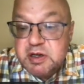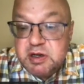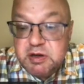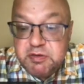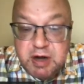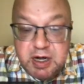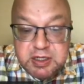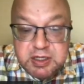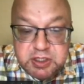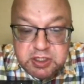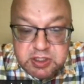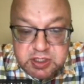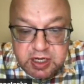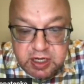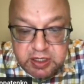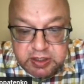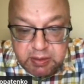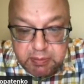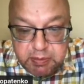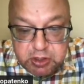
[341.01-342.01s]
why this
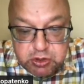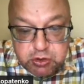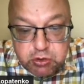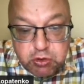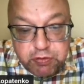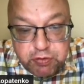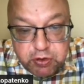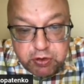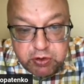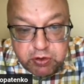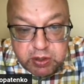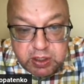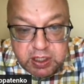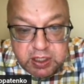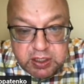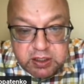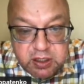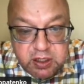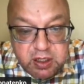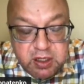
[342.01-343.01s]
item is good for you,
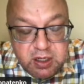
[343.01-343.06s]
right?